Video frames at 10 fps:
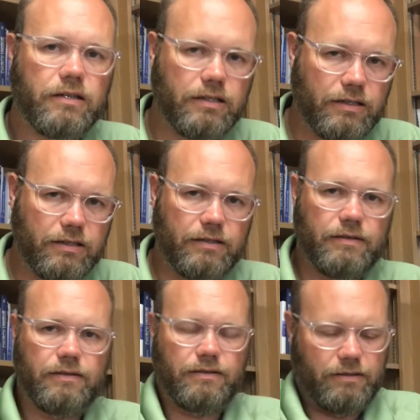
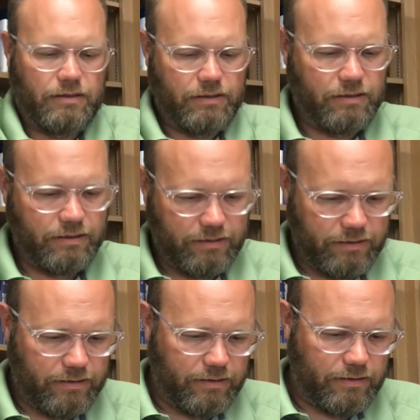
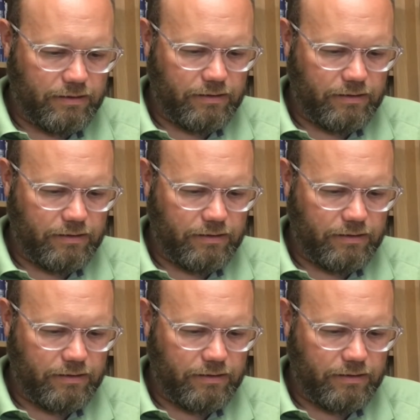Nothing is said.